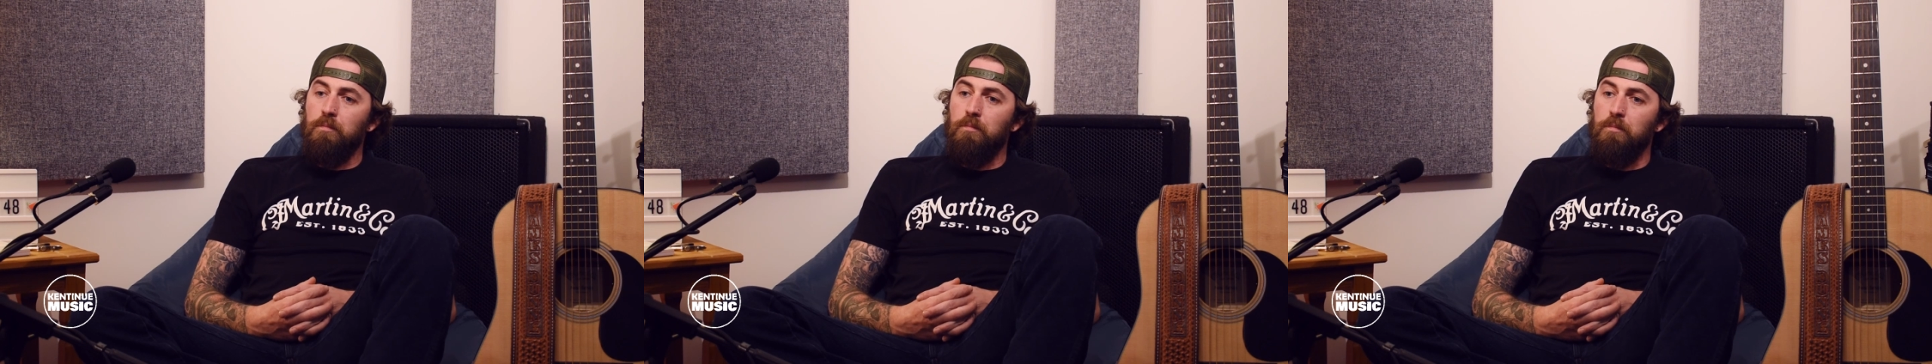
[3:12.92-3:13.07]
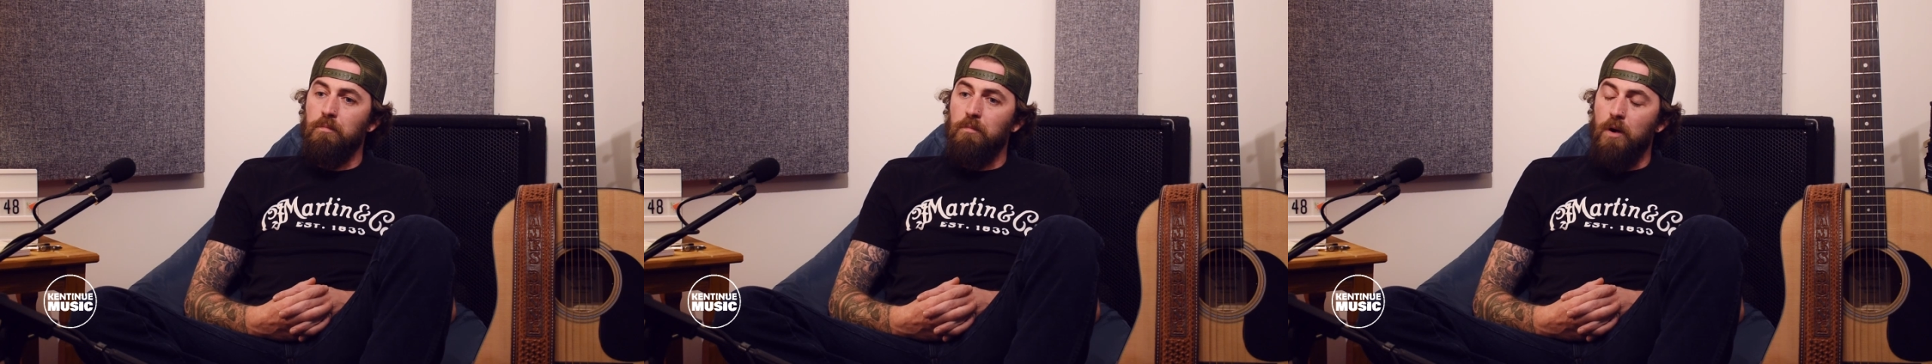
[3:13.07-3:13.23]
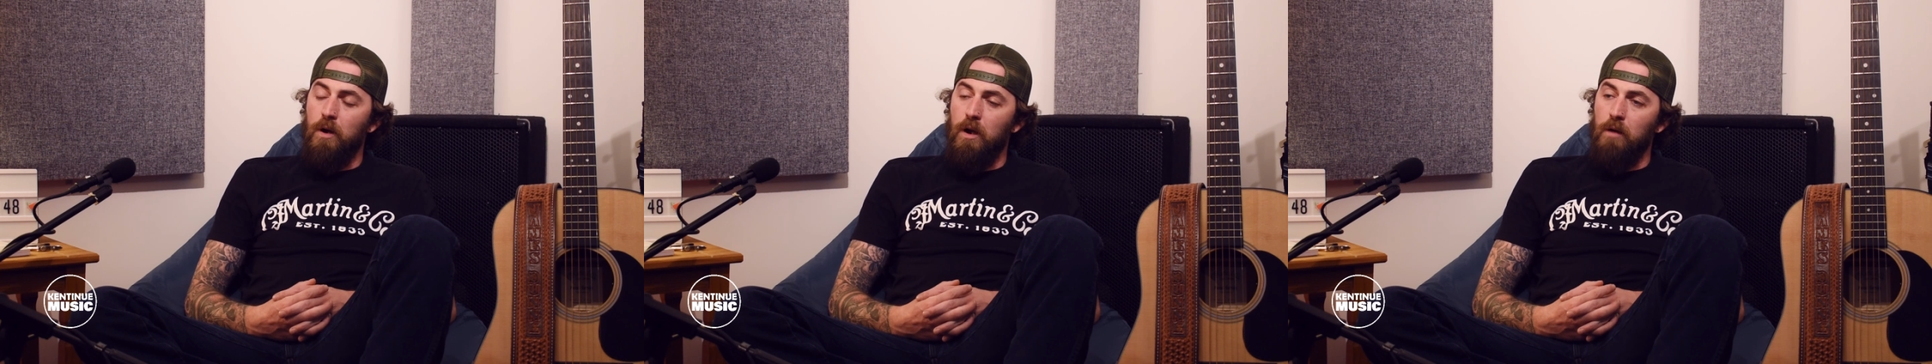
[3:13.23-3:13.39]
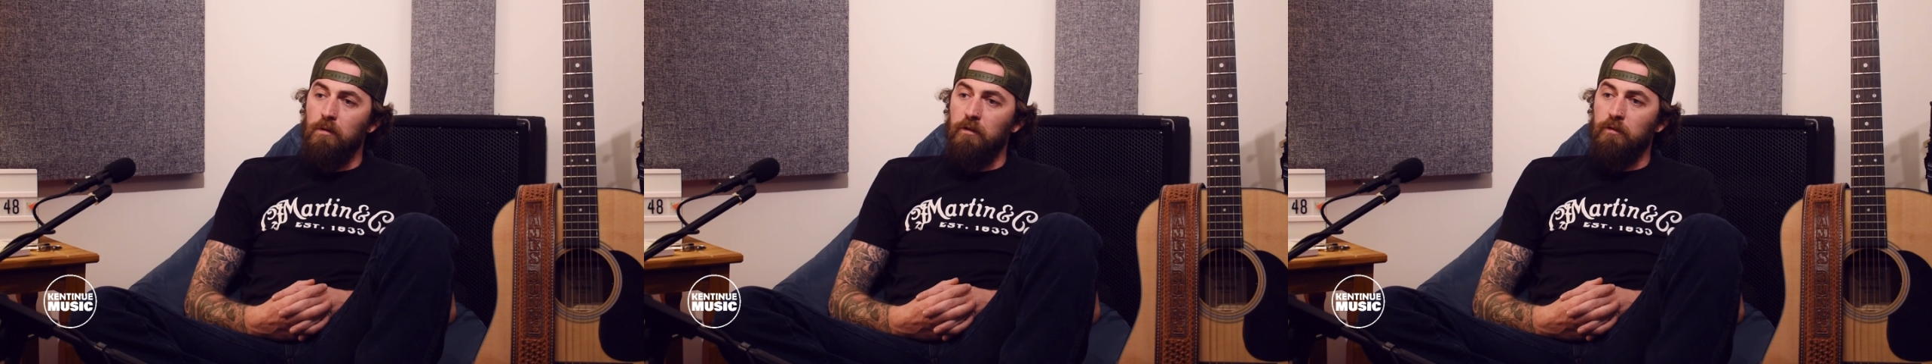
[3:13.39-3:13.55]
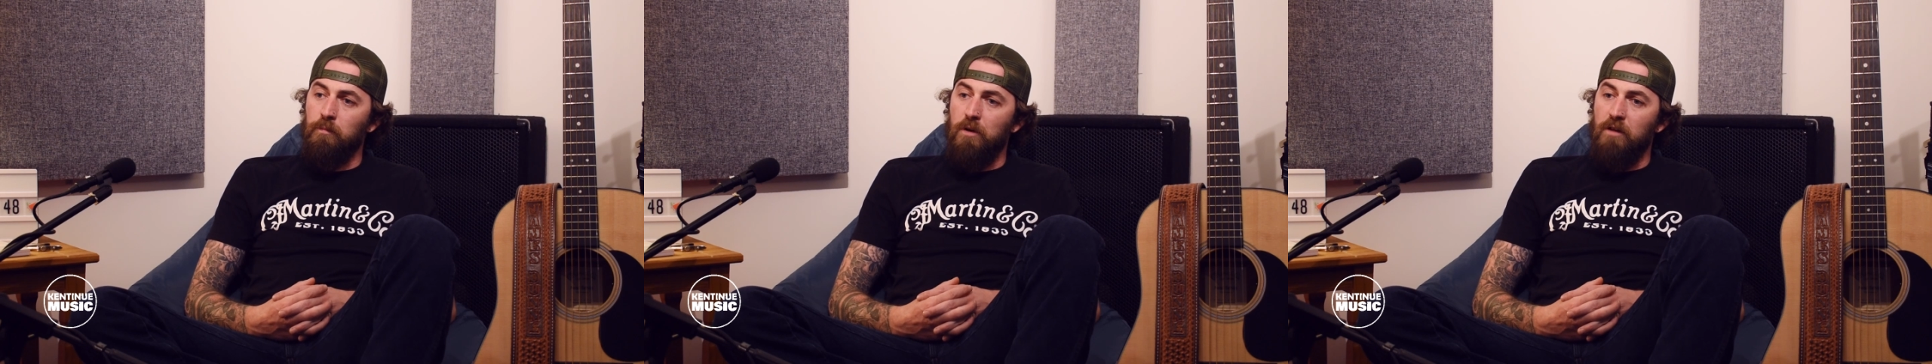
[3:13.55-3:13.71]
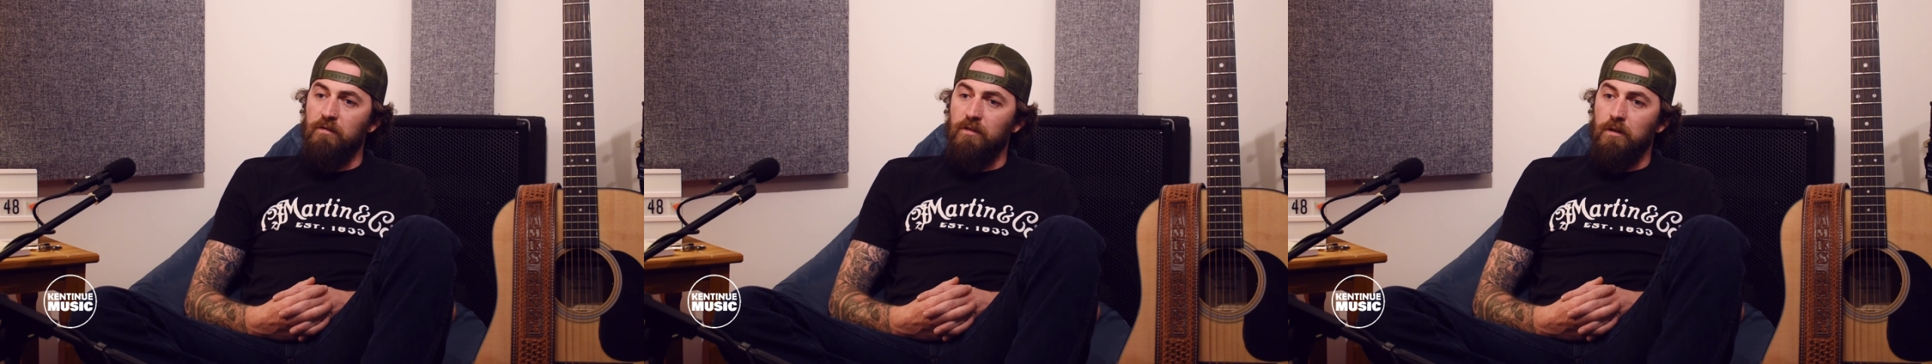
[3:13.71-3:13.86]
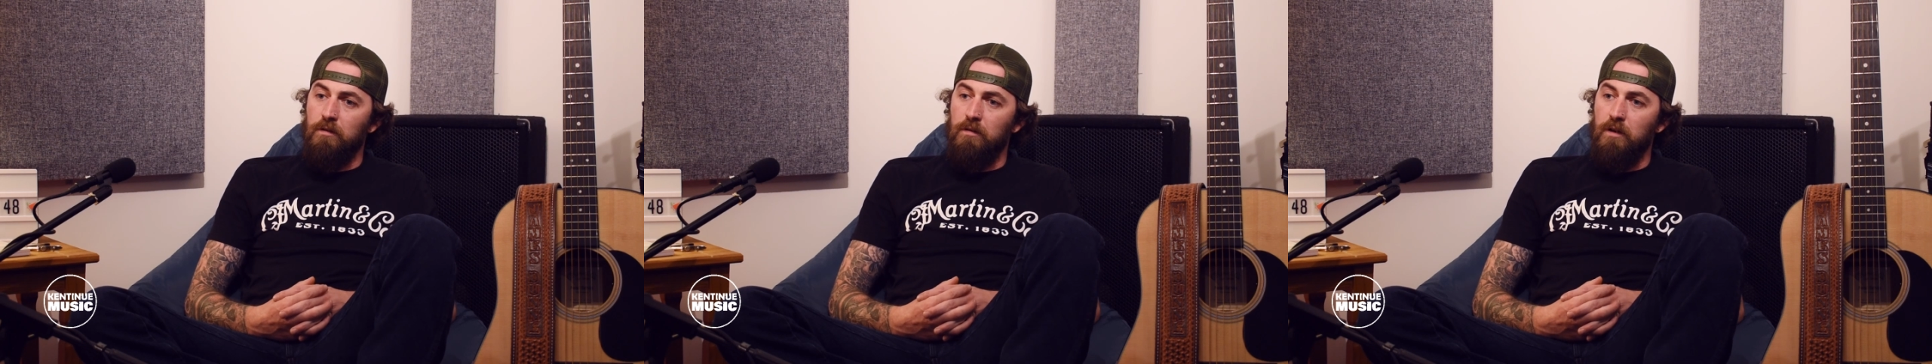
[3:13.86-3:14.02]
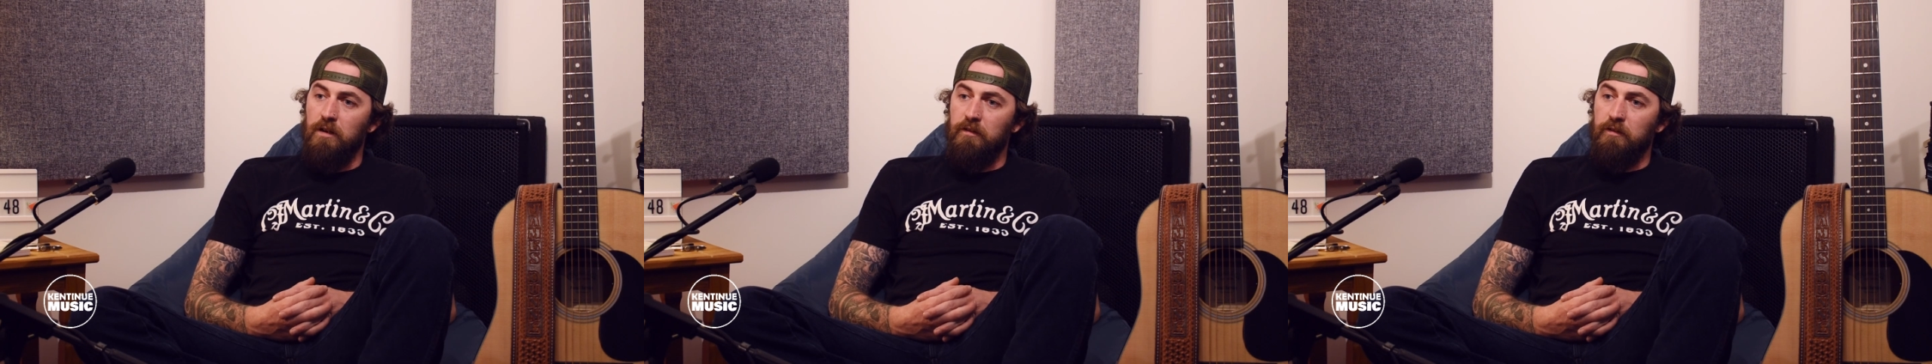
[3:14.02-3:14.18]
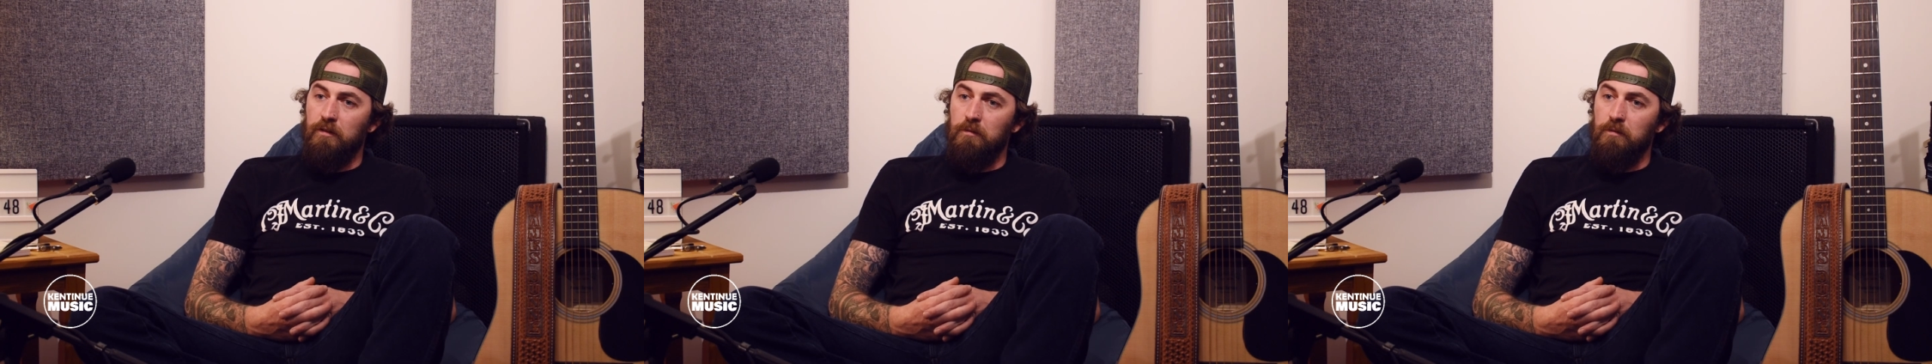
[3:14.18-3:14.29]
my eldest brother, Chris,